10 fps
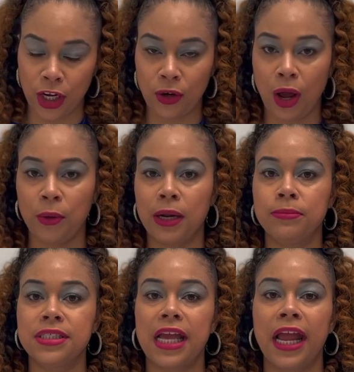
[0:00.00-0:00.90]
You know what I'm
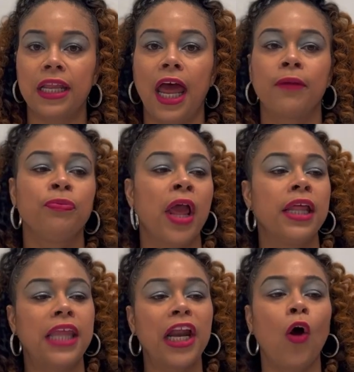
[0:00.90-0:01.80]
saying? Like,
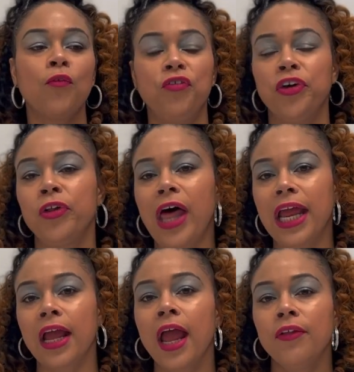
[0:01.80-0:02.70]
they don't feel
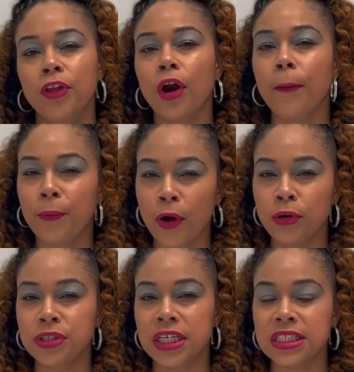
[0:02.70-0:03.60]
like they're
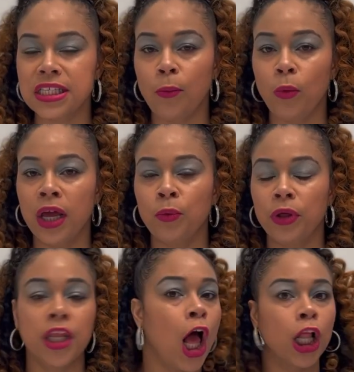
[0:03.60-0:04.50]
approaching someone
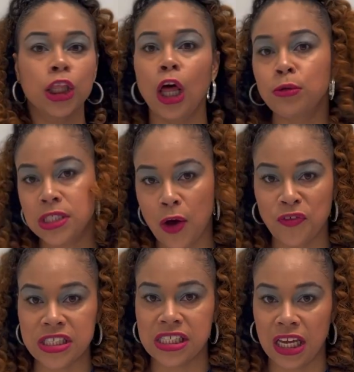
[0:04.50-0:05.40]
with low
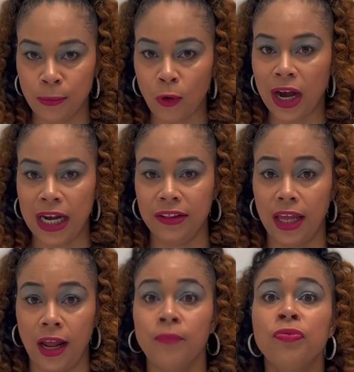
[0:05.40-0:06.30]
self-esteem or
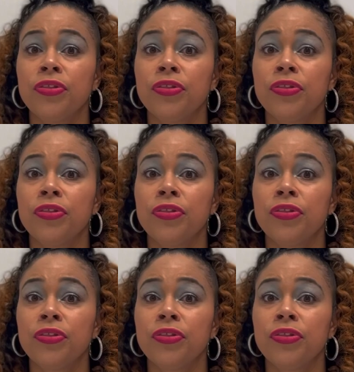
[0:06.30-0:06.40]
anything.